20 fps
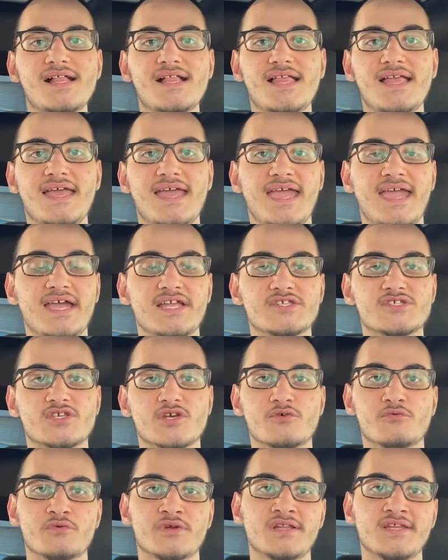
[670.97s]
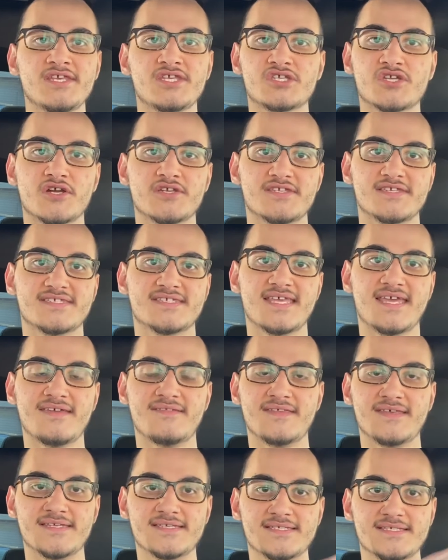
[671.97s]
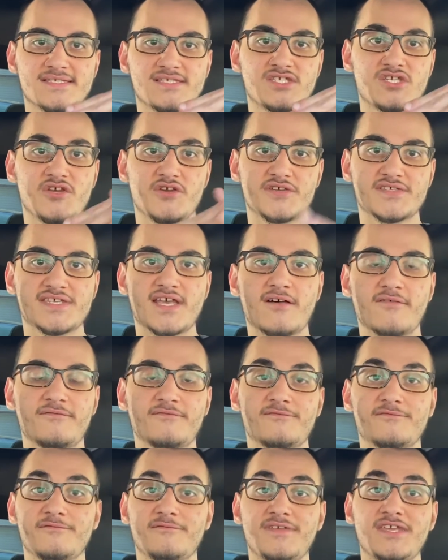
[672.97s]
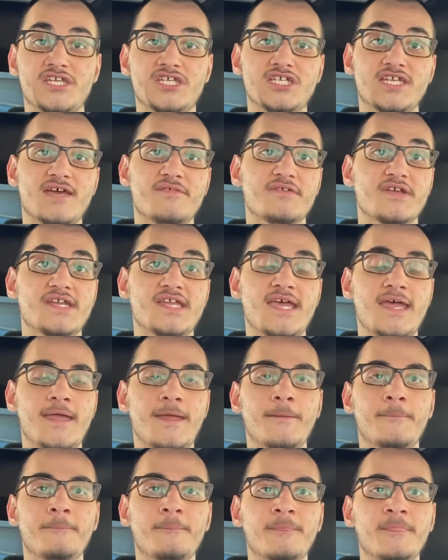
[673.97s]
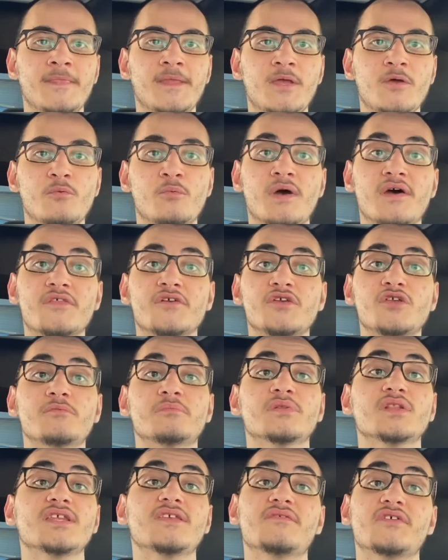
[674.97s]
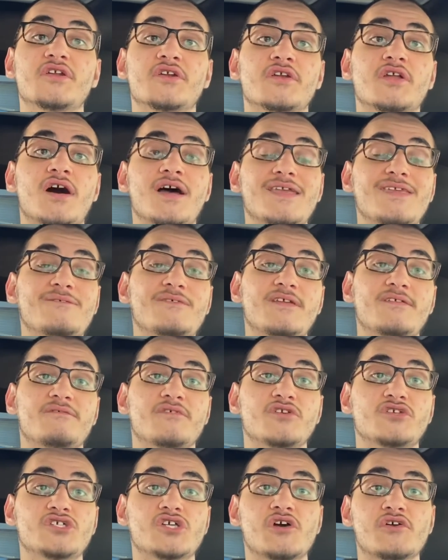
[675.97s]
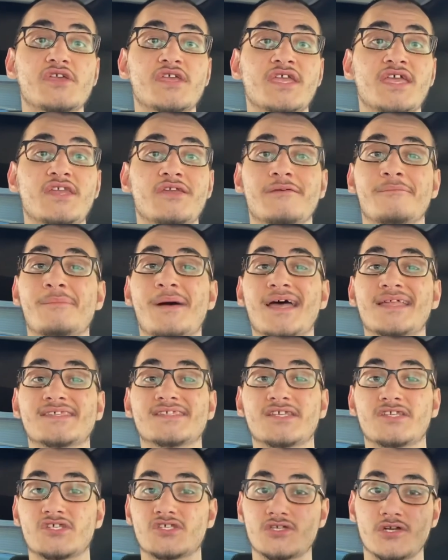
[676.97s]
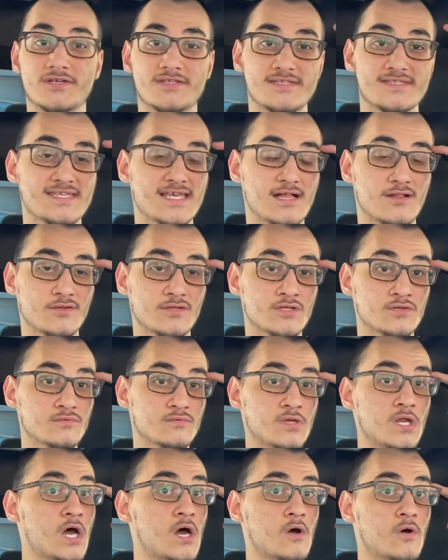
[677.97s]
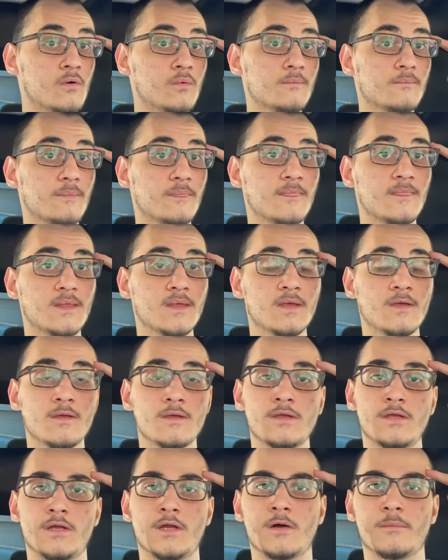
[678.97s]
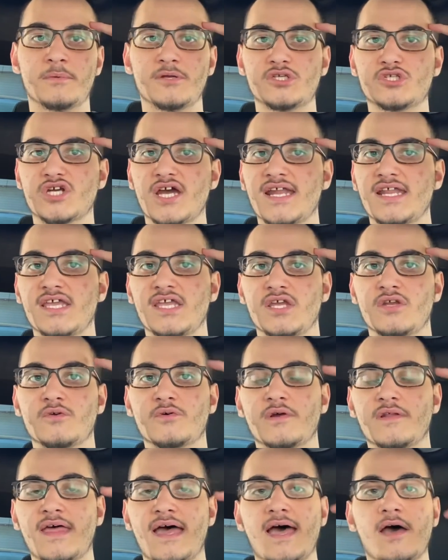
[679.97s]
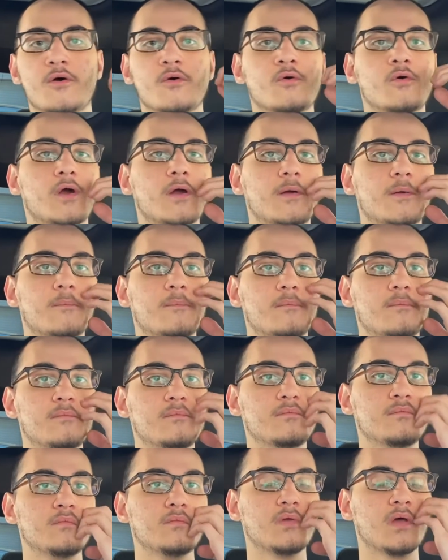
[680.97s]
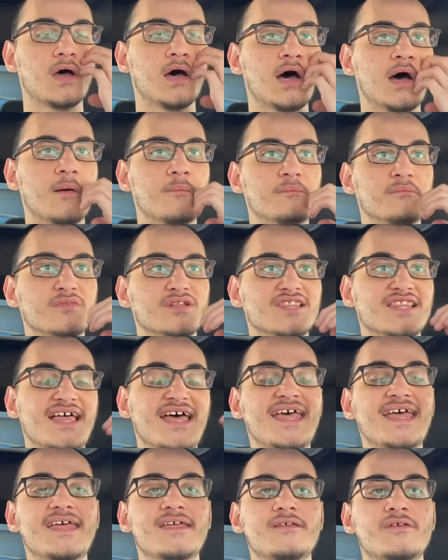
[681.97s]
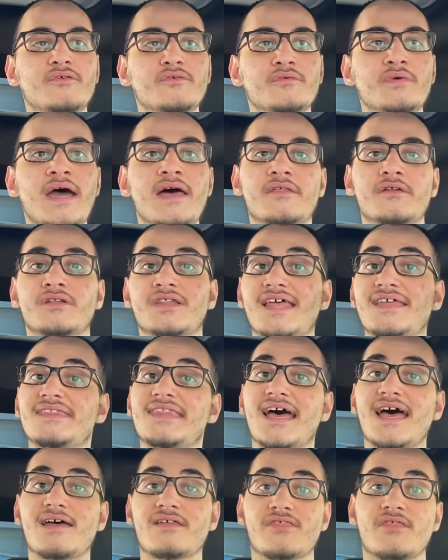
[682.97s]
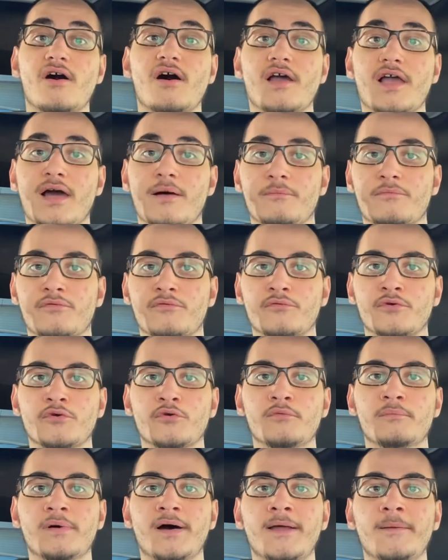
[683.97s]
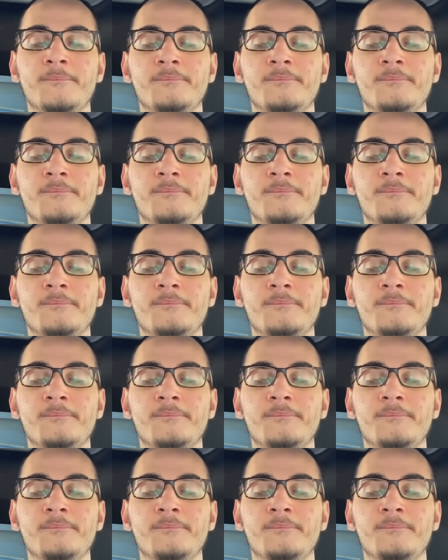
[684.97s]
And so really start to say this to yourself each and every day, whether you believe it or not, even if you're joking, and your mind's going to start to tell you no, you know, but try to ignore that, or let that thought come through, but